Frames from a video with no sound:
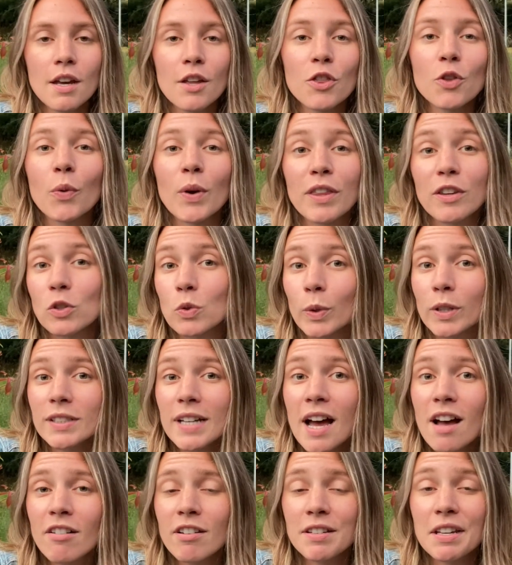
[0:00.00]
The way this worked
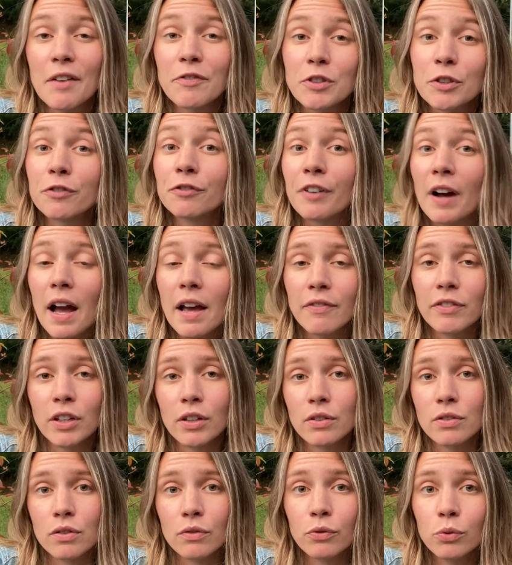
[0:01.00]
out is after 5
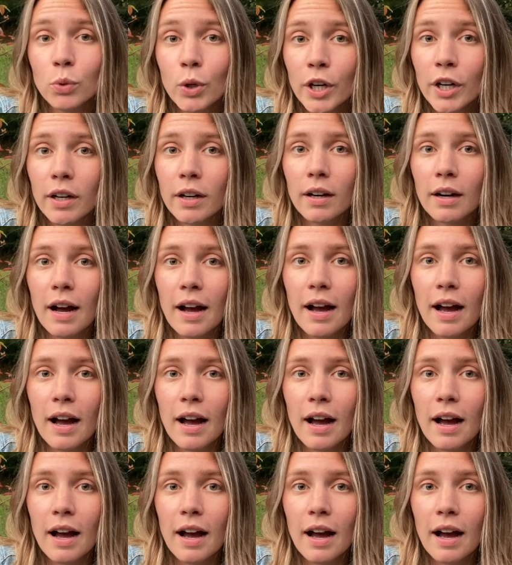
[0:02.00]
years of work,